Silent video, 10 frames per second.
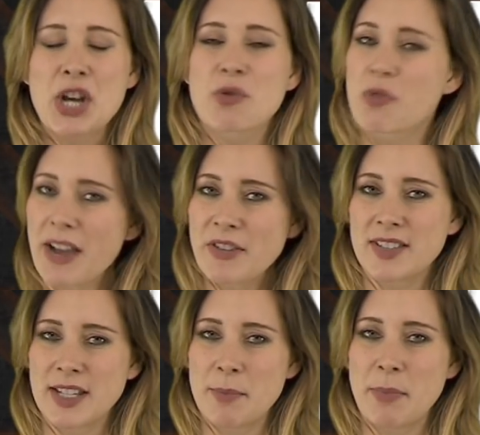
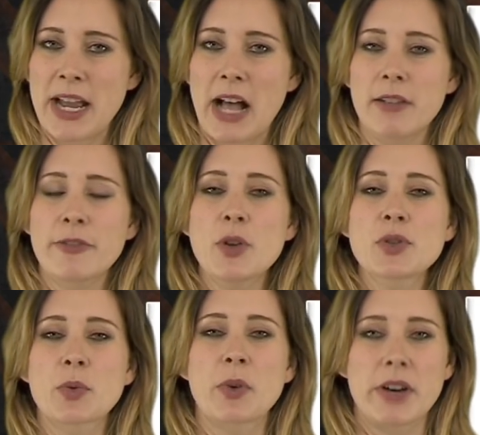Gravity by
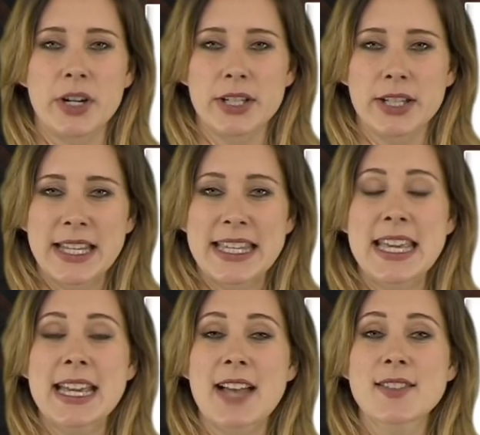Alfonso Cuaron,
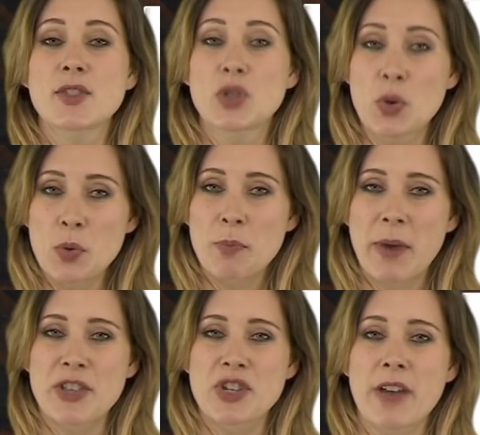Kick-Ass 2
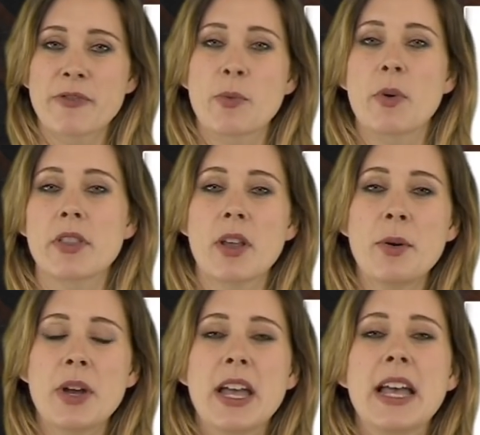by Jeff Wadlow,